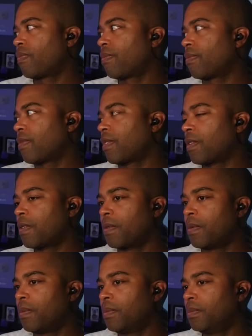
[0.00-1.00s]

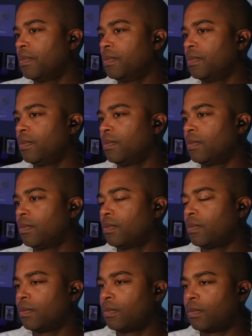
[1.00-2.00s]

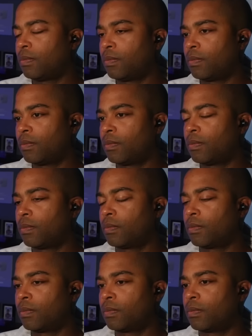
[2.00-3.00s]

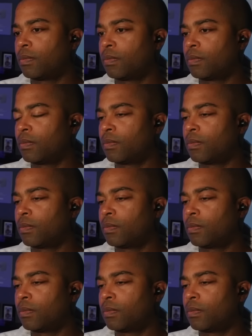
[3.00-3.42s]
This person isn't speaking.